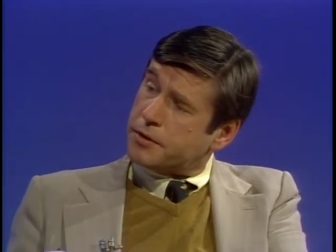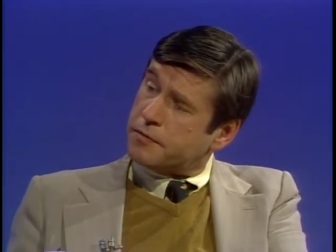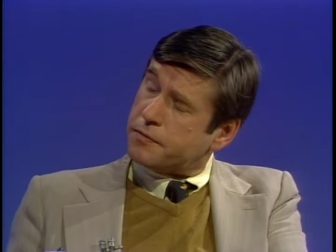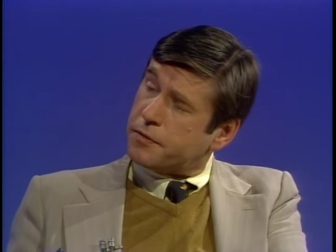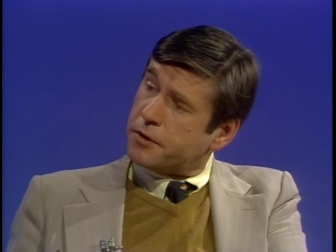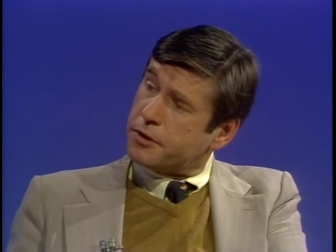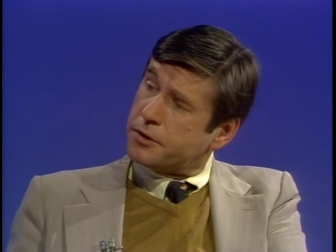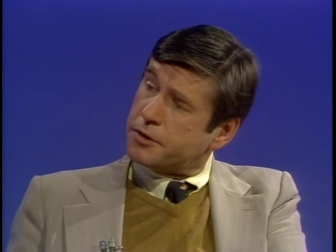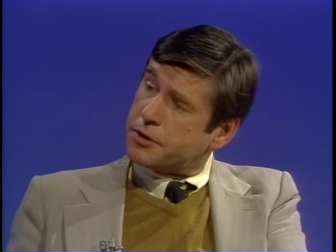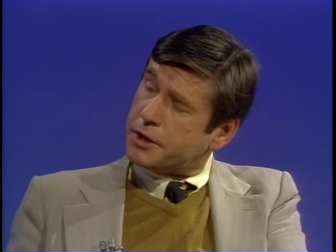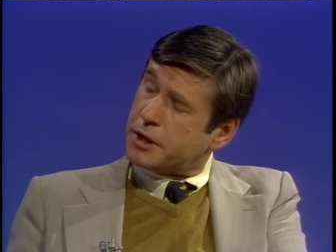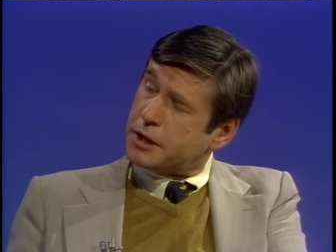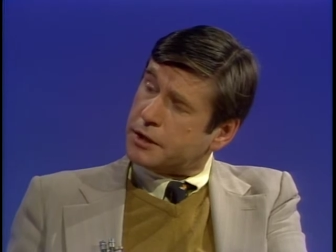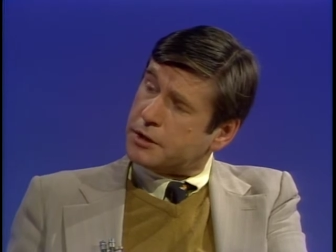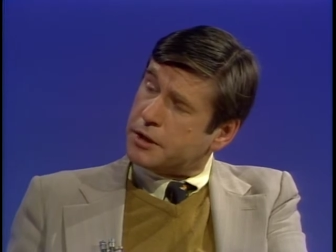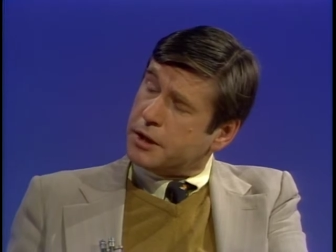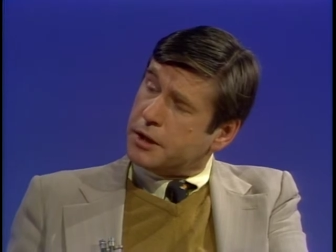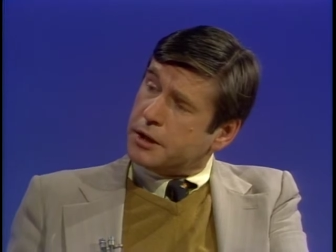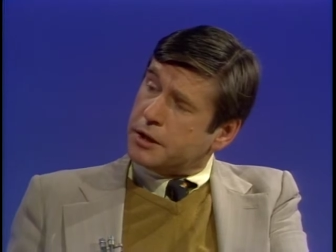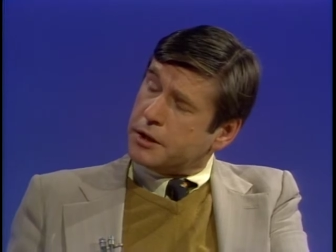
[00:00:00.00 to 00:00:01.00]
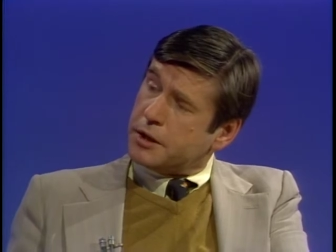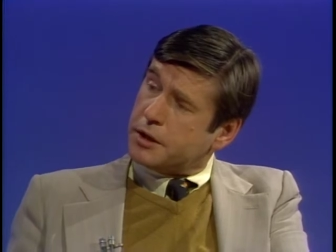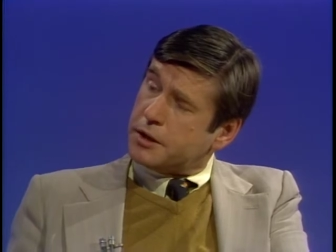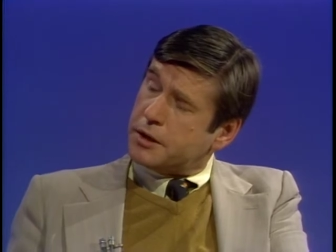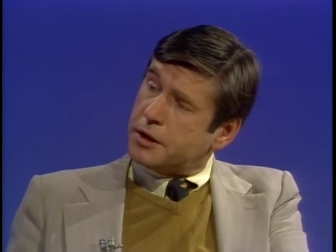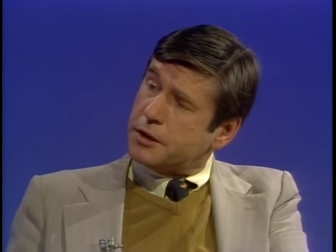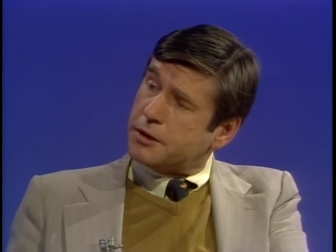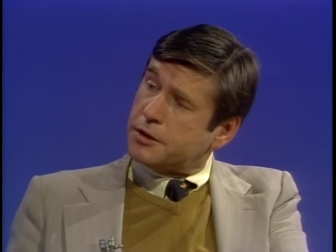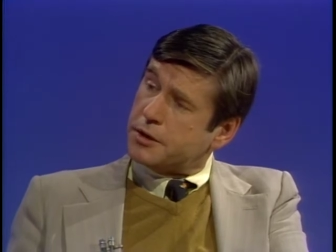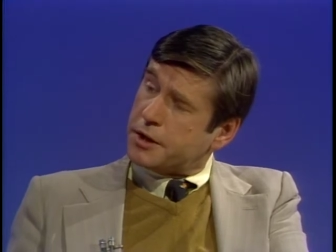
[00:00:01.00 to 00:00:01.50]
The first is that
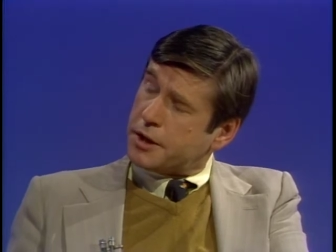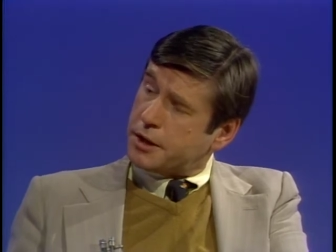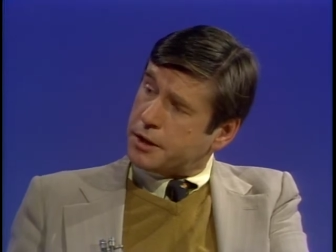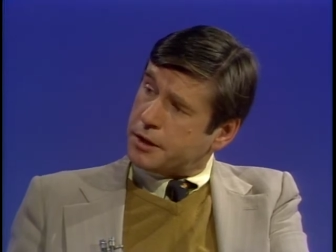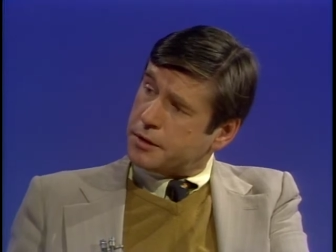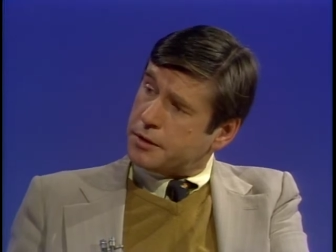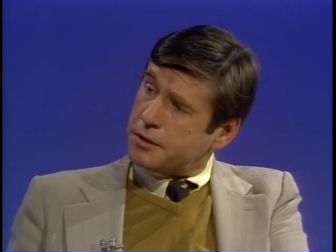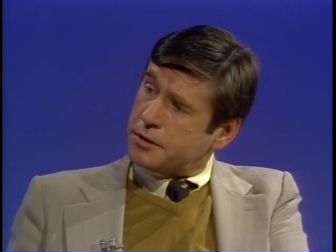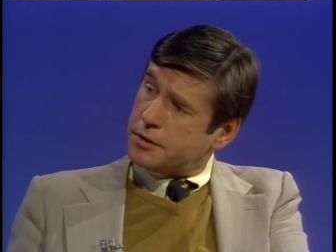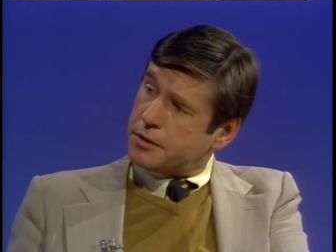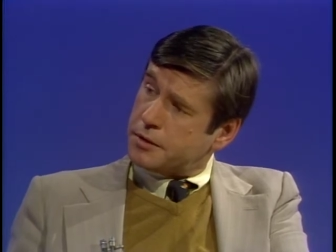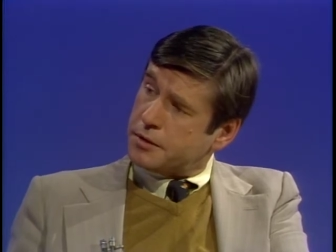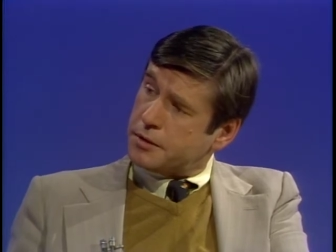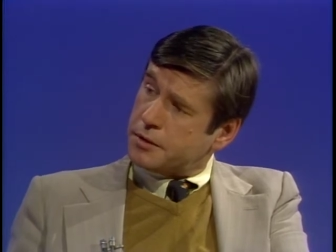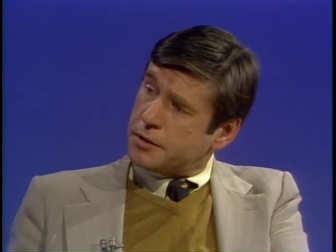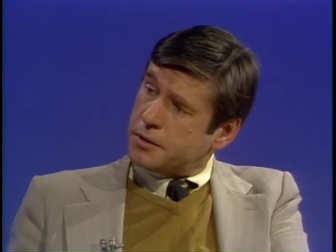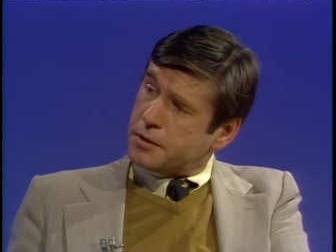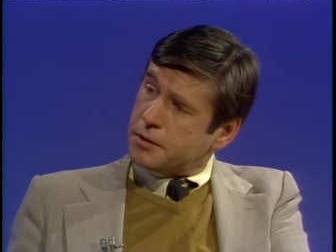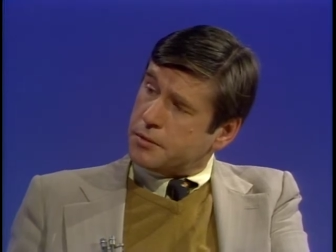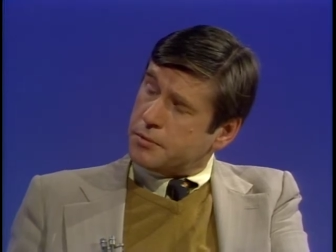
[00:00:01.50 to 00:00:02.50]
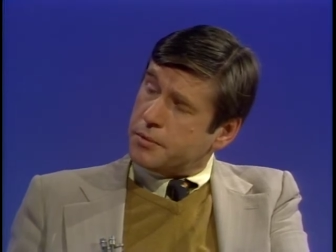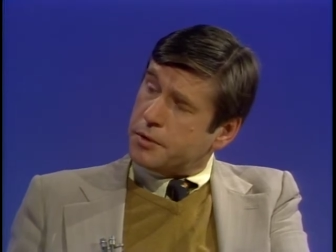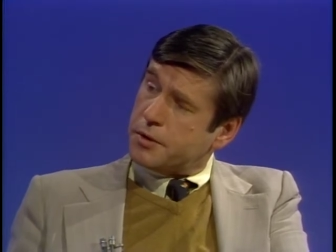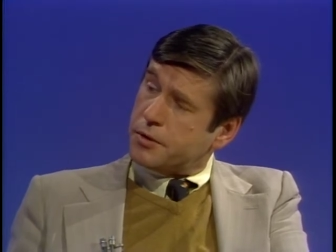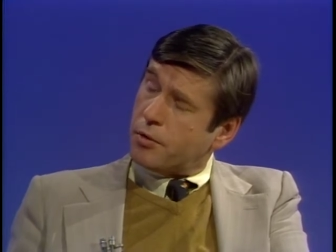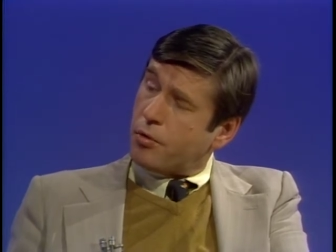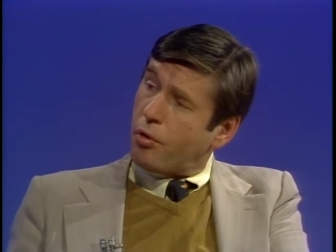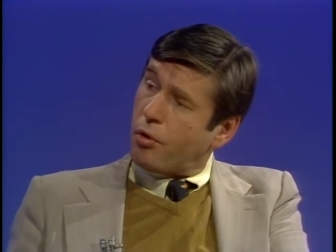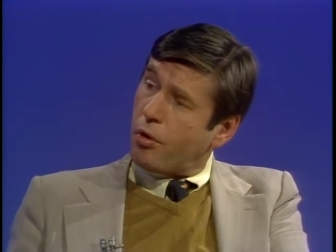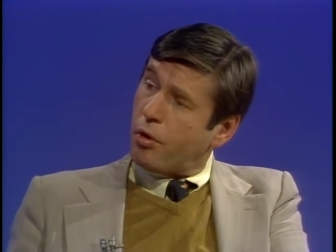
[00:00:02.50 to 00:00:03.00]
this is, with
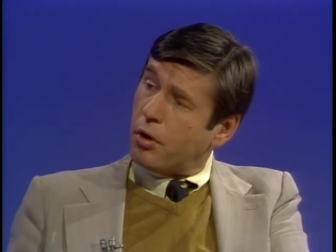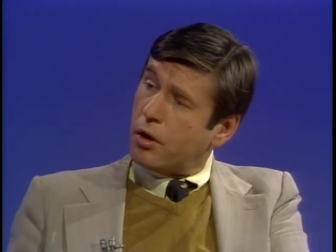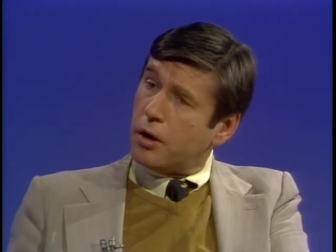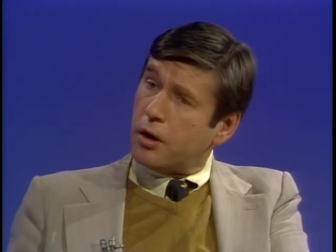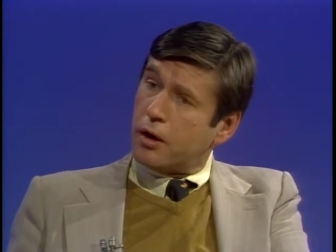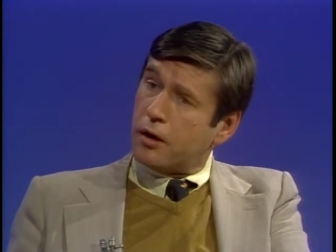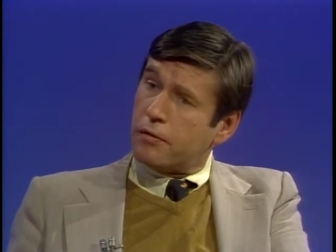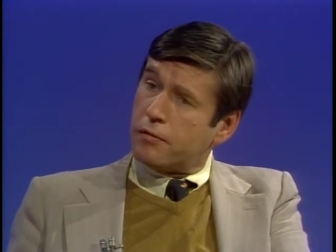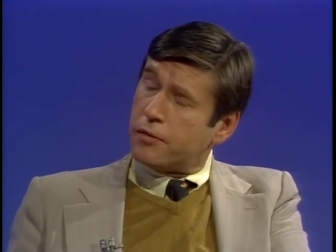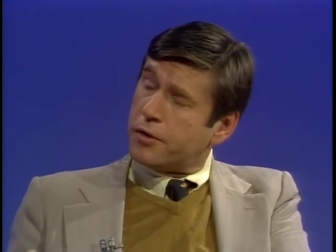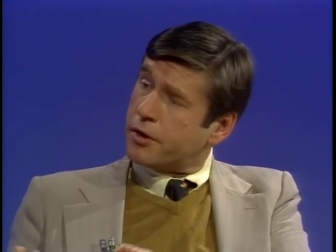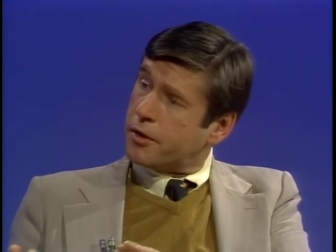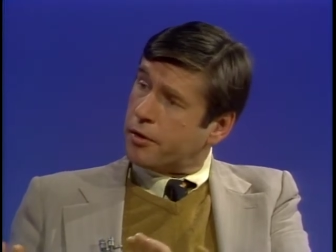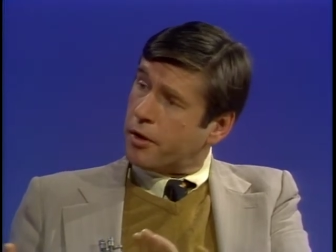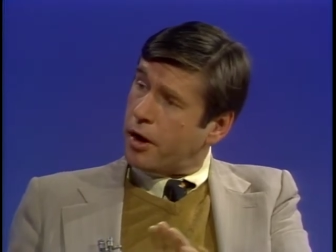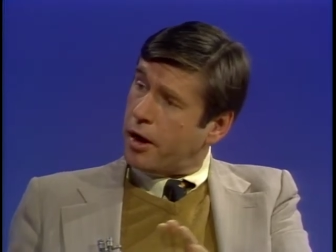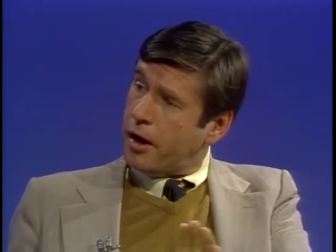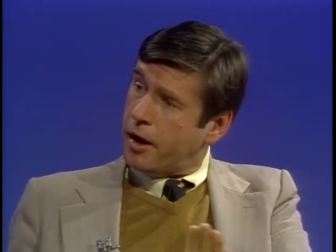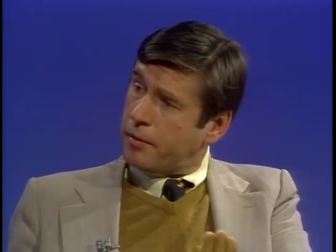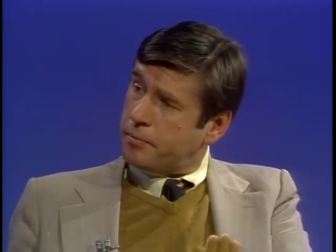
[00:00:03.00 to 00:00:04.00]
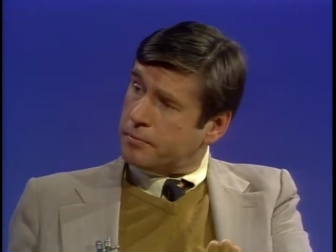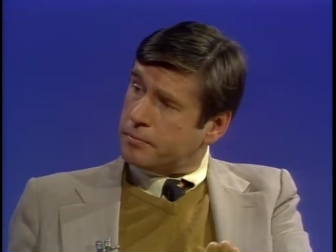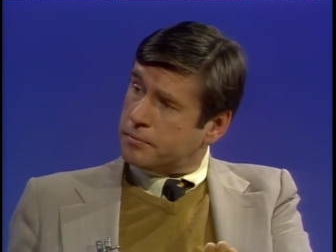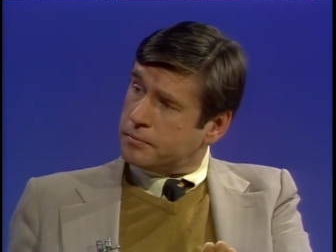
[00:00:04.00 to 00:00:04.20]
all of the crime,